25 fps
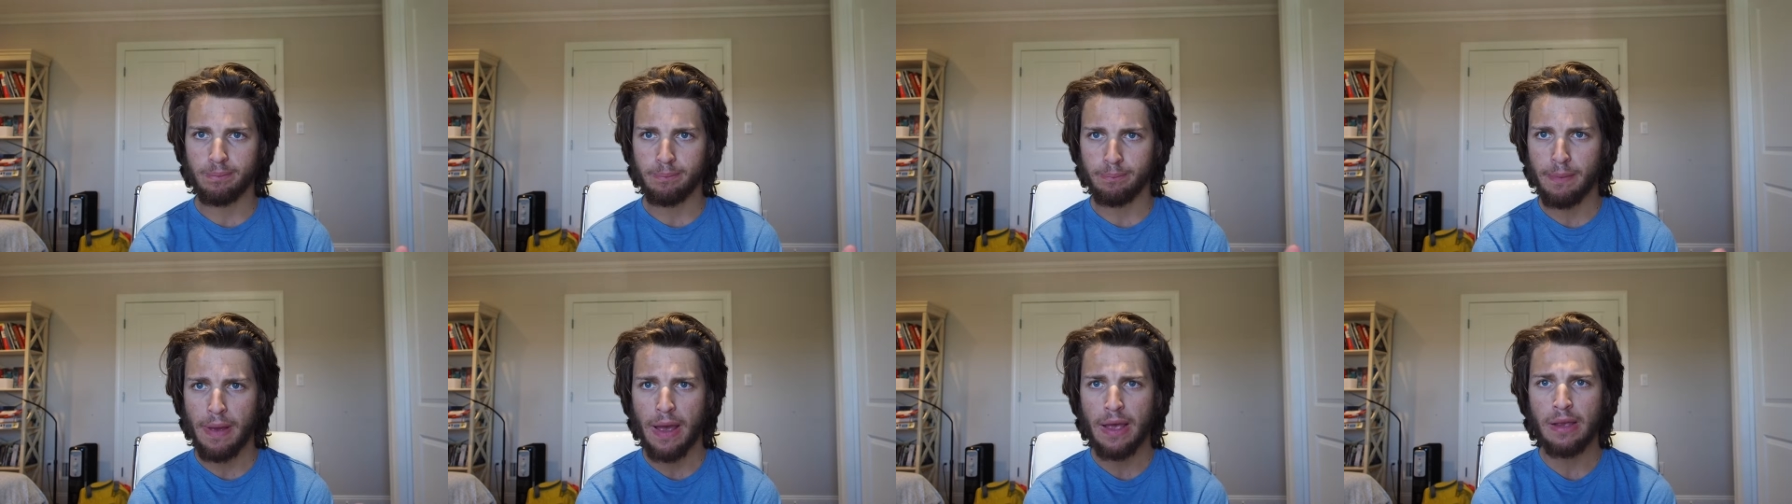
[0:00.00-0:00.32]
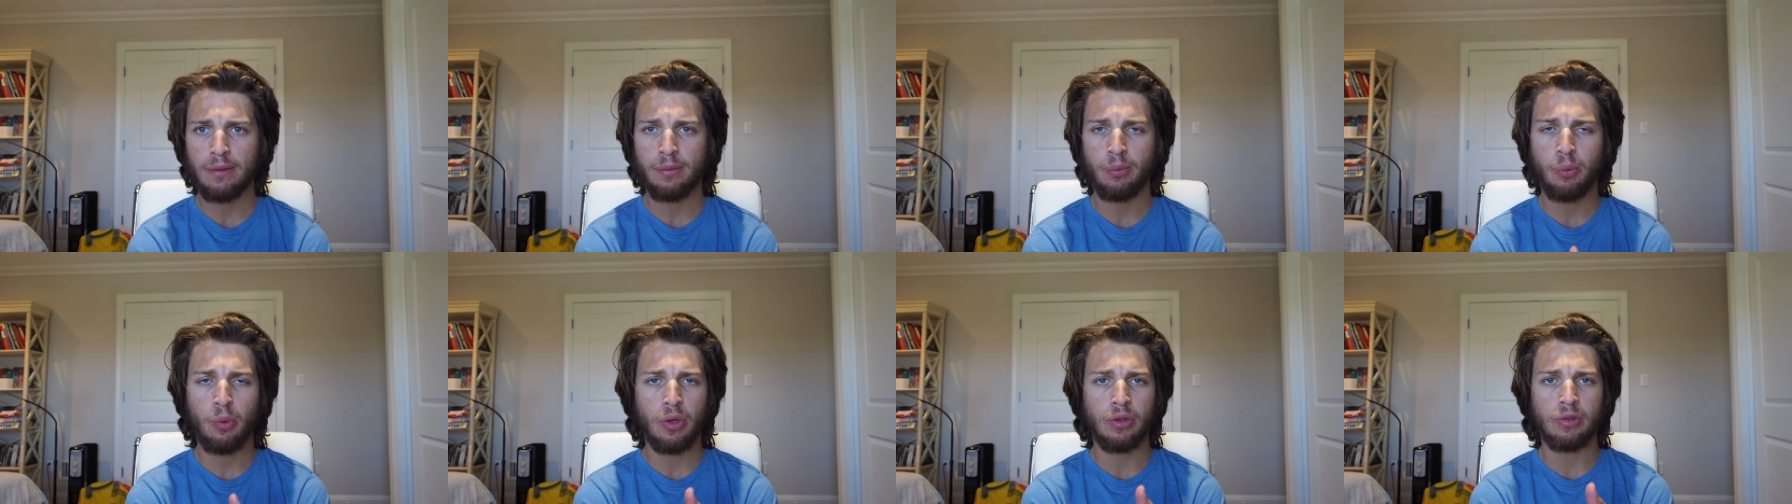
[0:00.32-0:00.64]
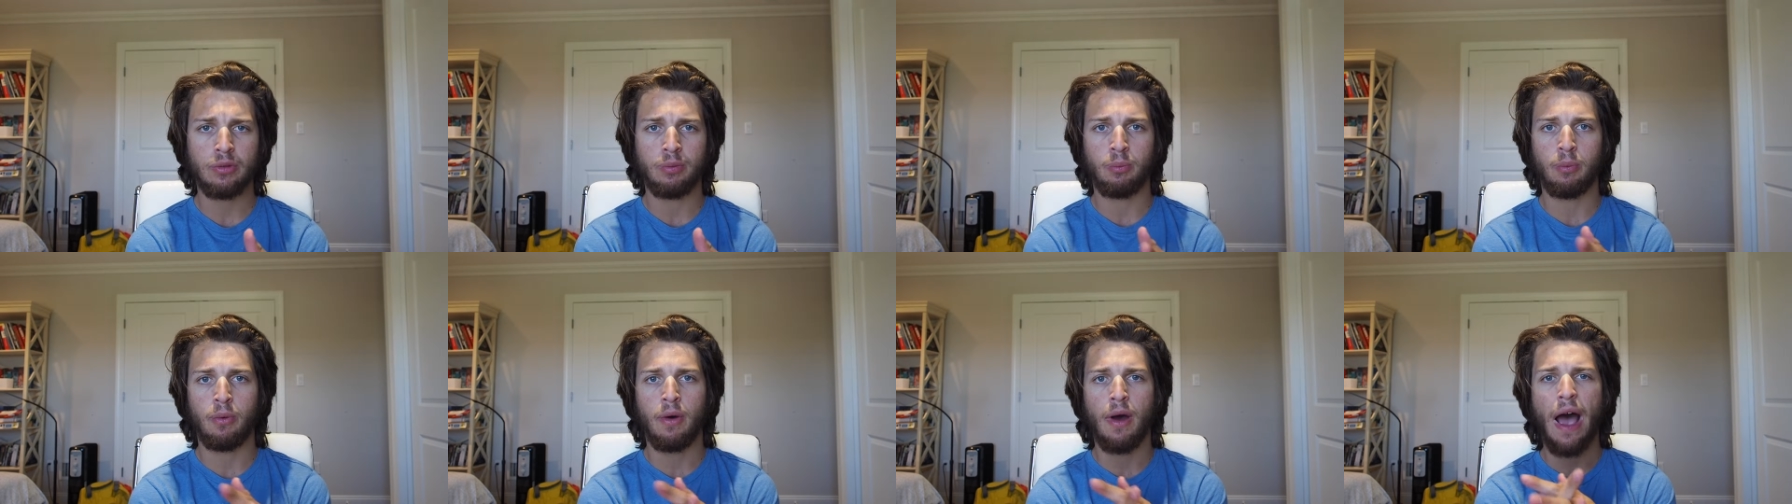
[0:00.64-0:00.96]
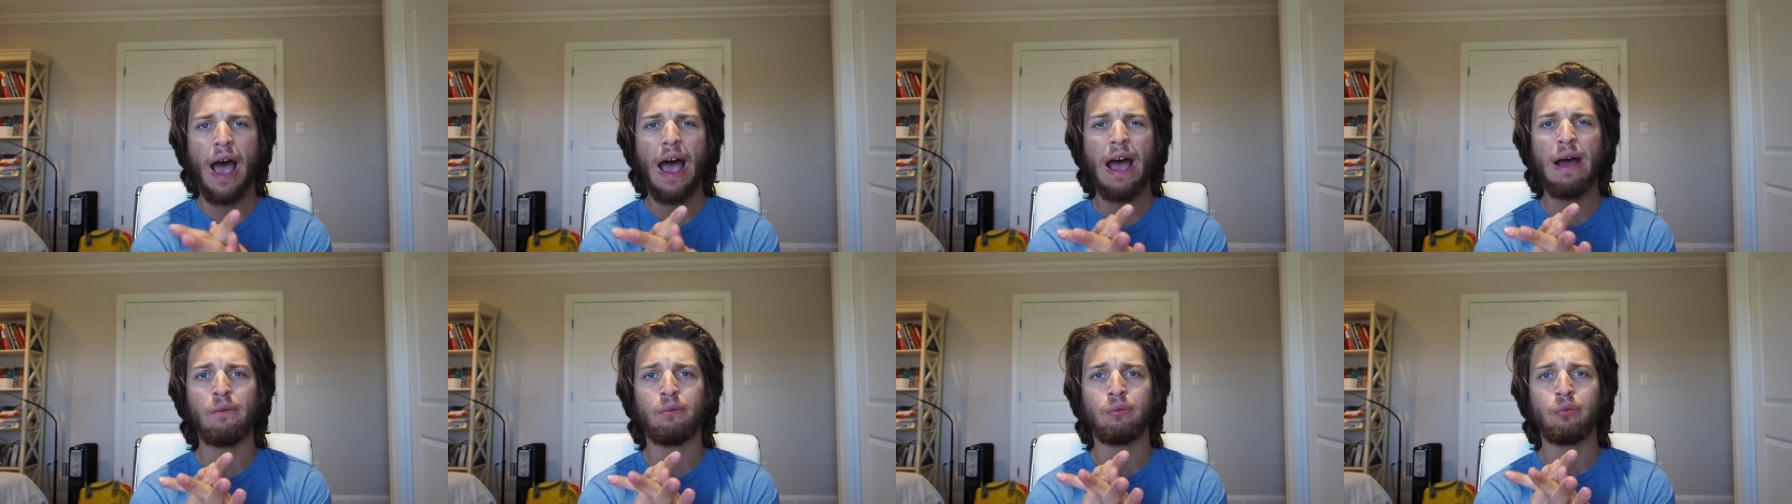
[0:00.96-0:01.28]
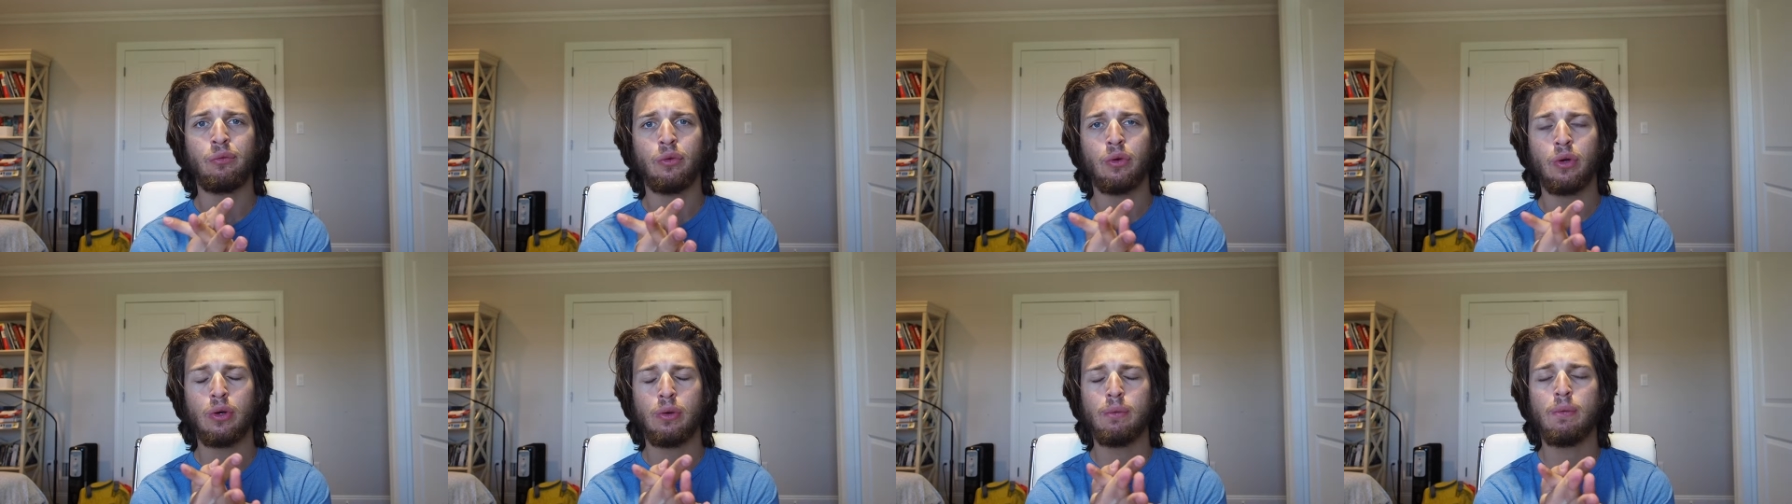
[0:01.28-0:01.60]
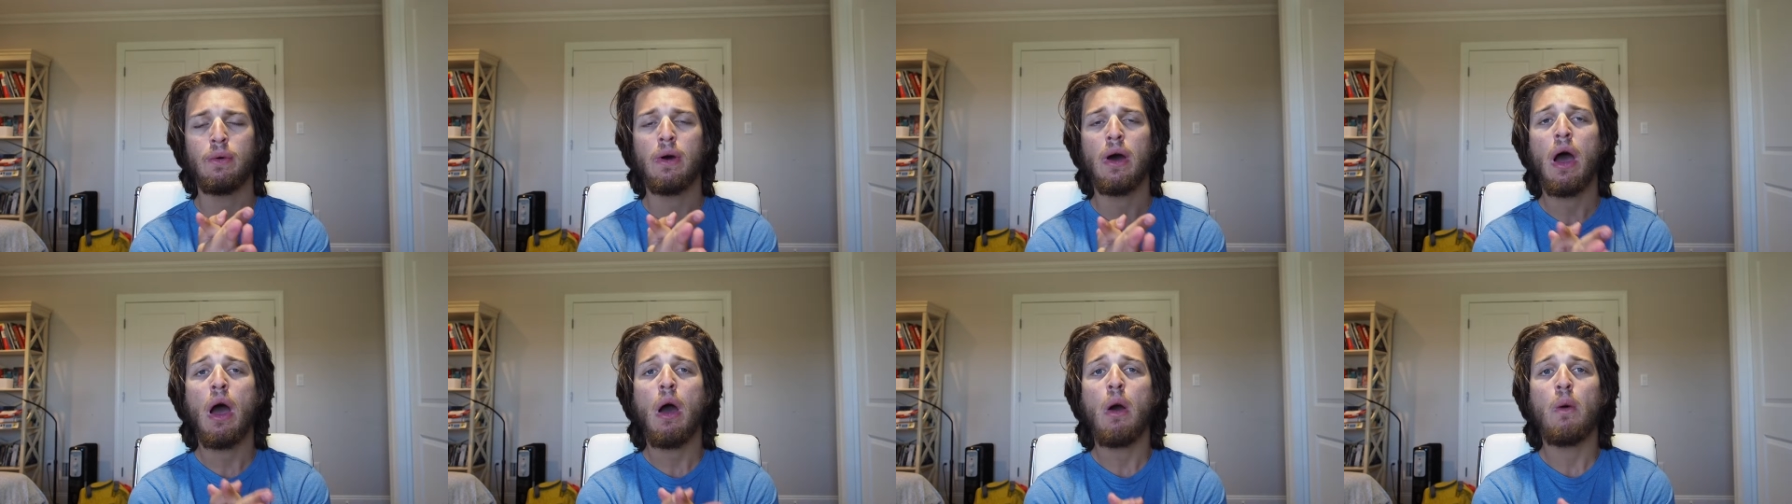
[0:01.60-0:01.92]
Best Buds platform
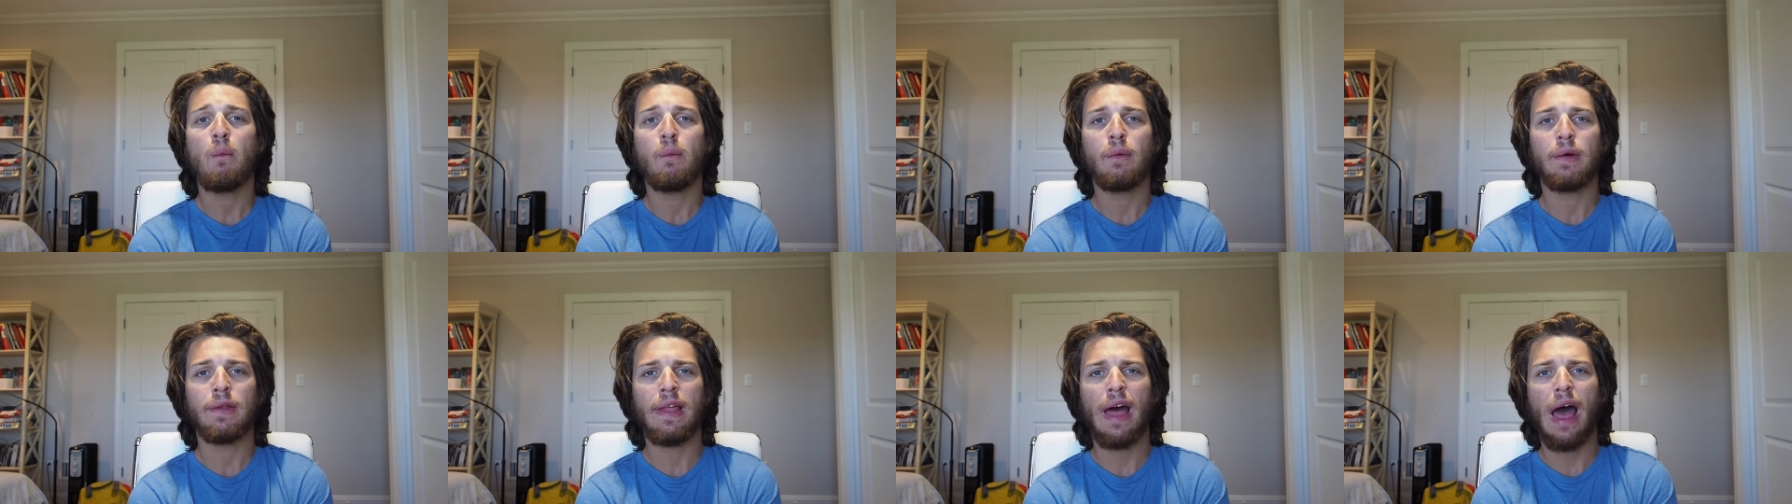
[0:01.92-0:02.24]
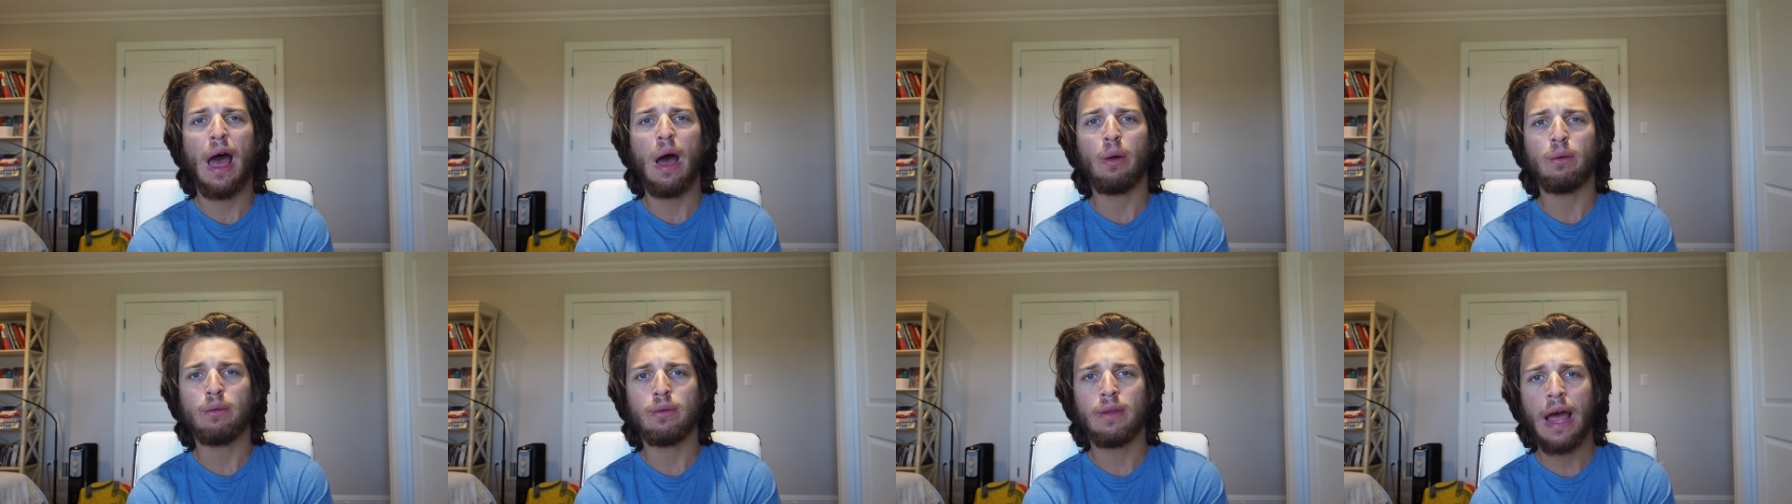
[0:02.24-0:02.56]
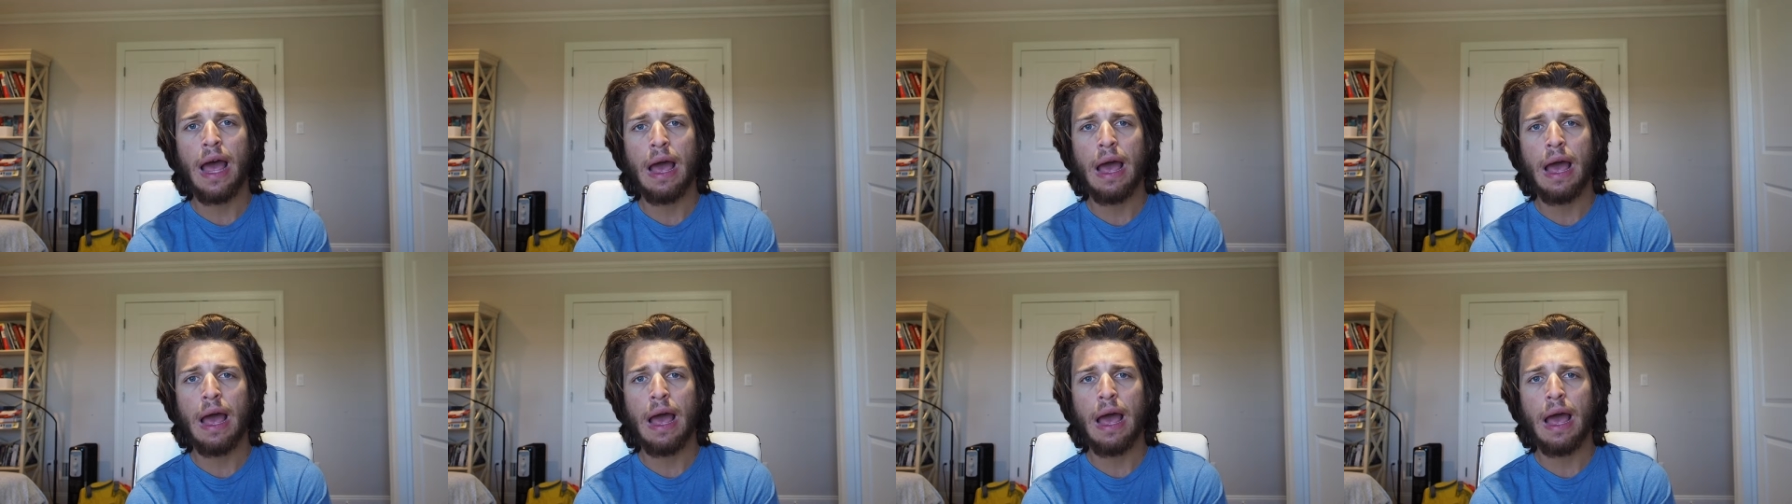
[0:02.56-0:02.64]
without